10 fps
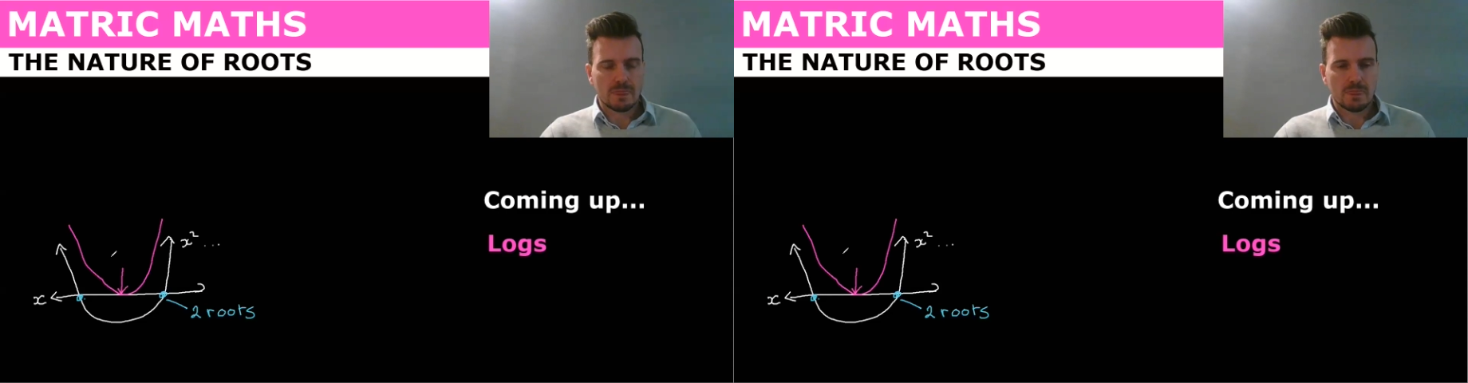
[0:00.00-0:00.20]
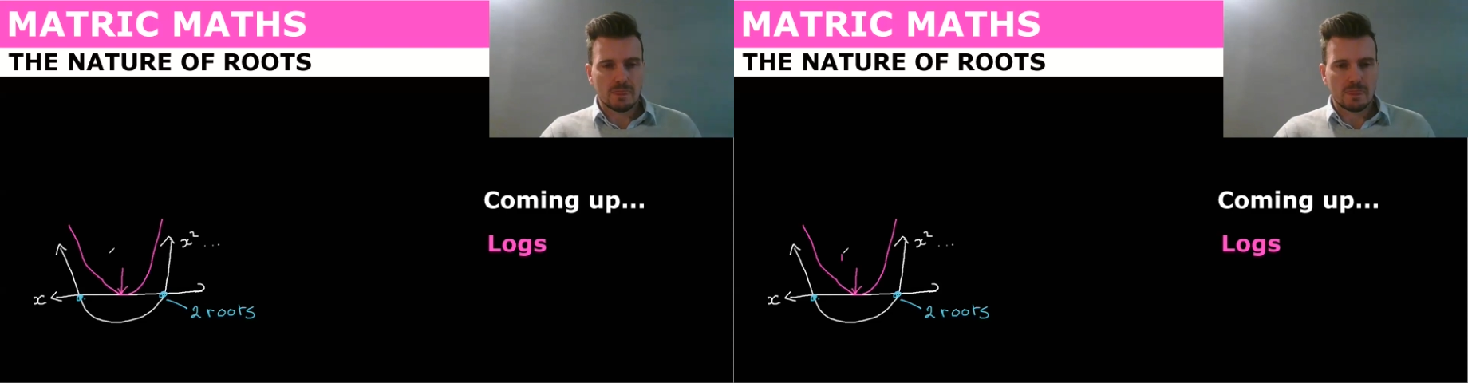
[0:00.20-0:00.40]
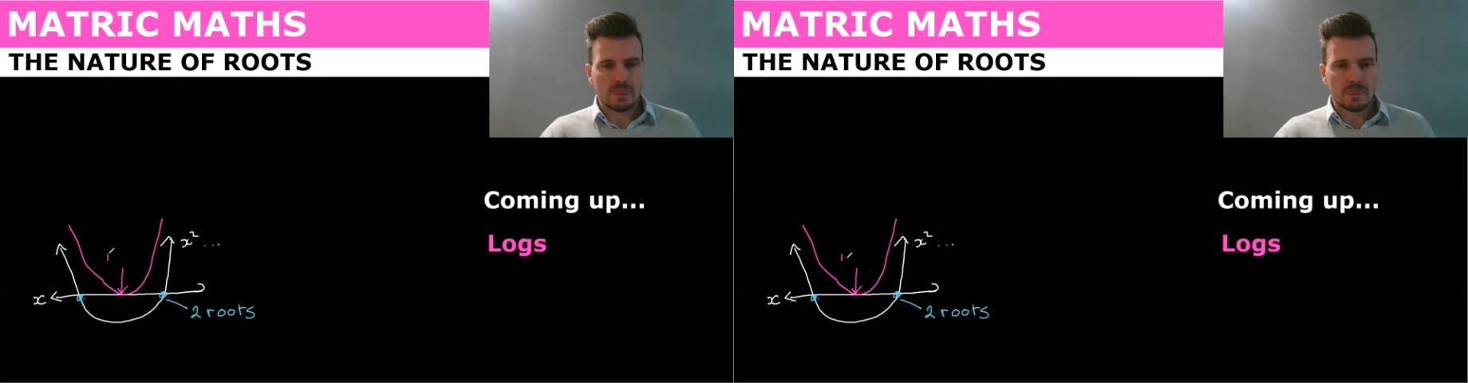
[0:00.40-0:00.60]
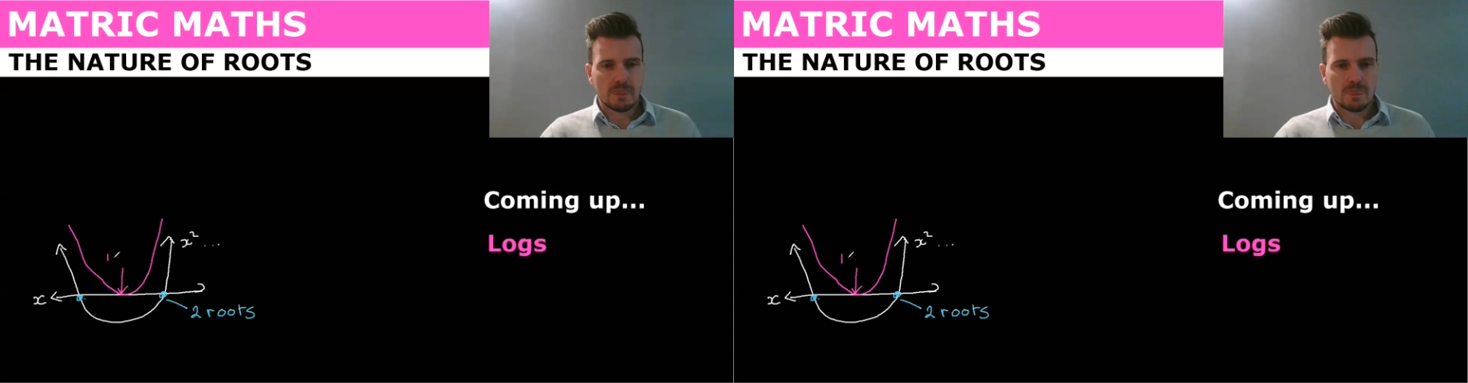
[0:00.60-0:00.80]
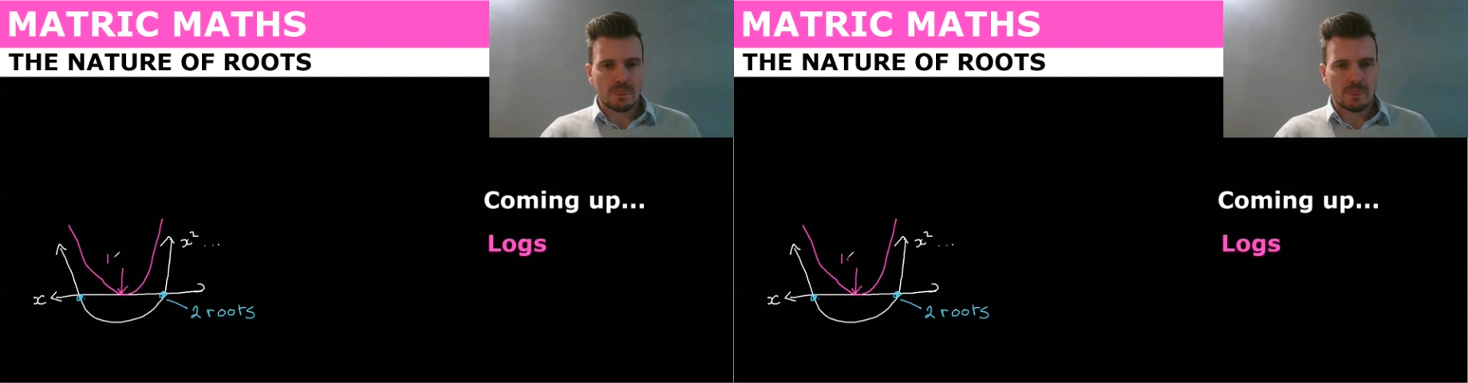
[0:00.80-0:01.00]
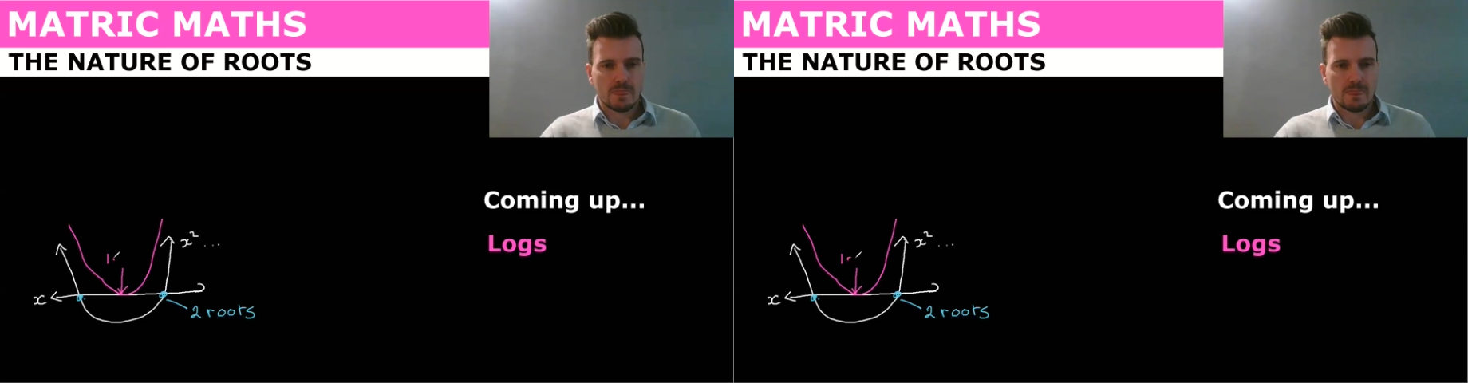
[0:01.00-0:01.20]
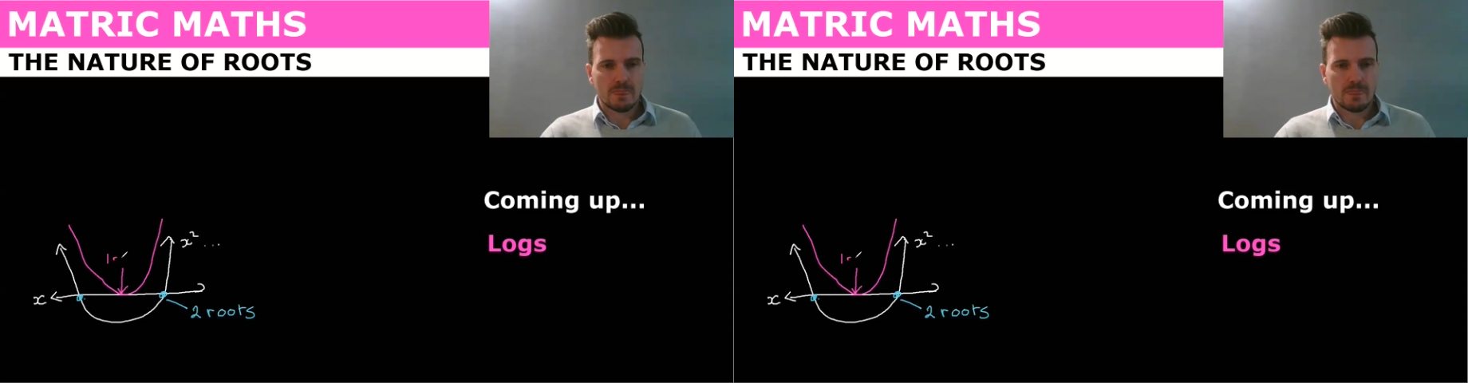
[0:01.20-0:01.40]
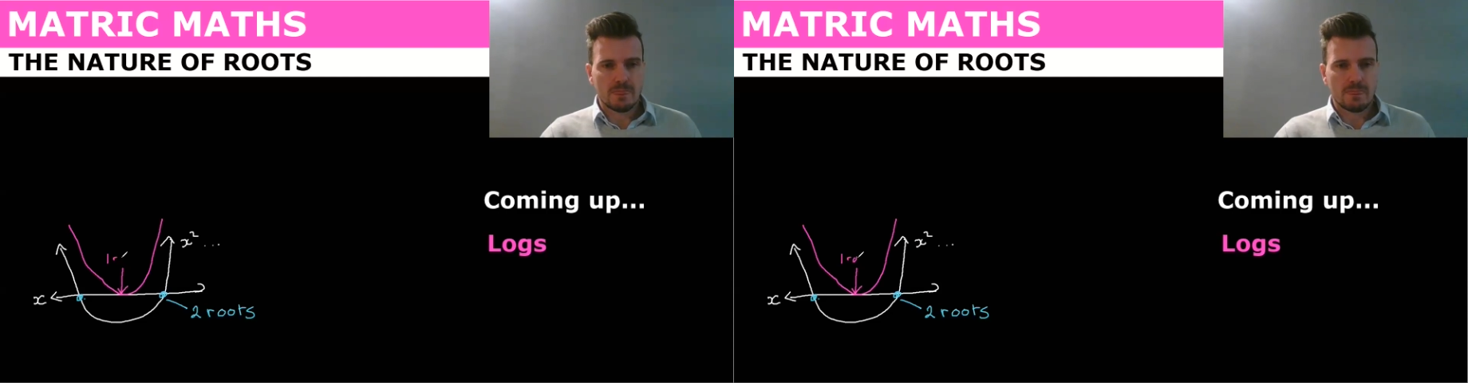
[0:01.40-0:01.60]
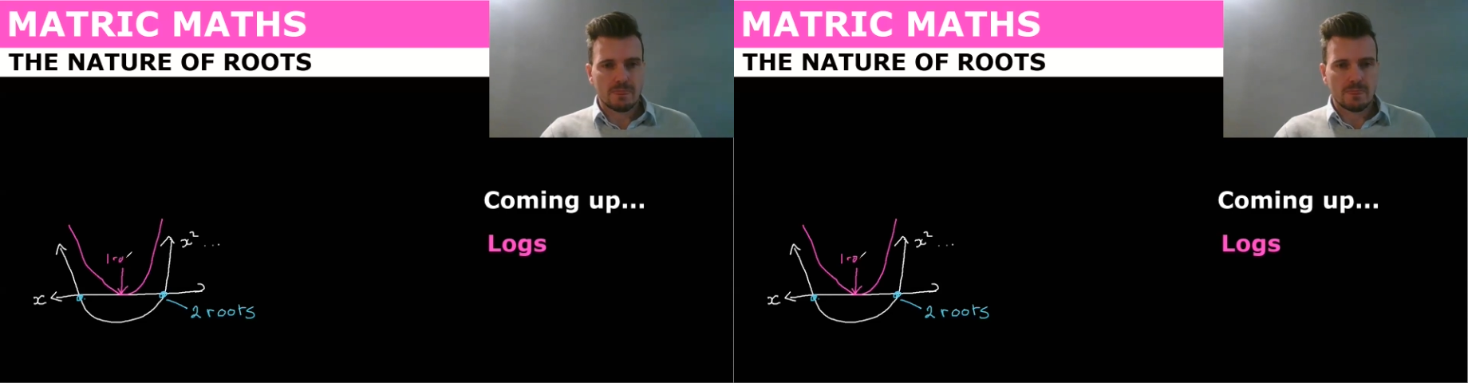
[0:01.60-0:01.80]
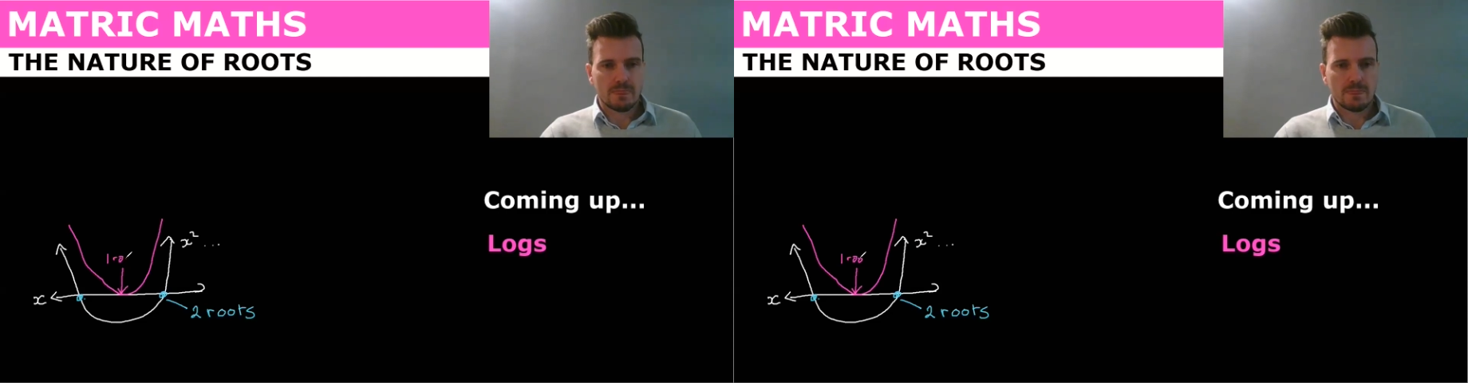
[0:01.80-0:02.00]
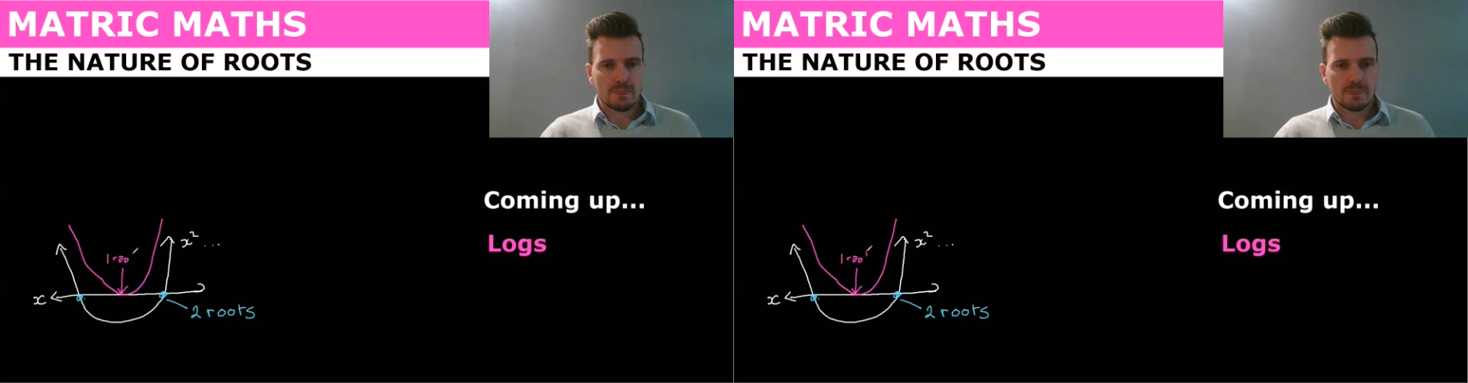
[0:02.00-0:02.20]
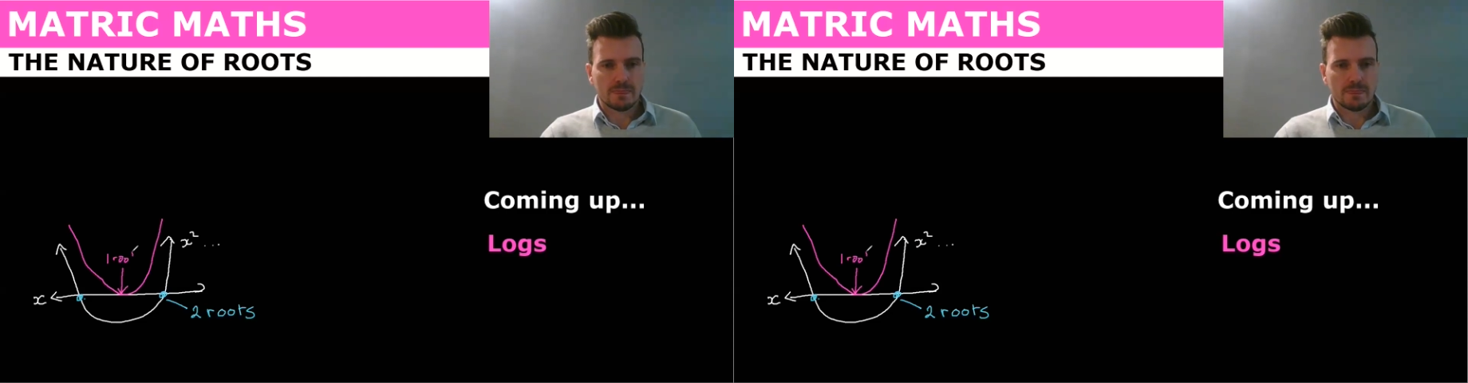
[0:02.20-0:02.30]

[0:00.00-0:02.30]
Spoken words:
[no speech]